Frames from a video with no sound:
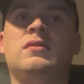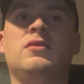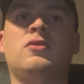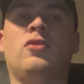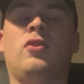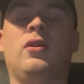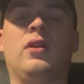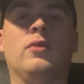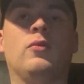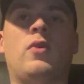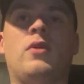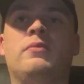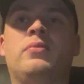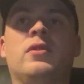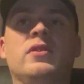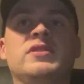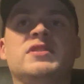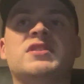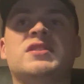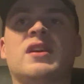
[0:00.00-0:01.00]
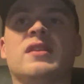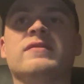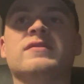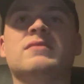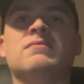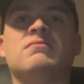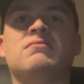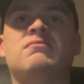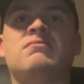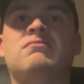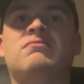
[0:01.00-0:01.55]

call it 1.7.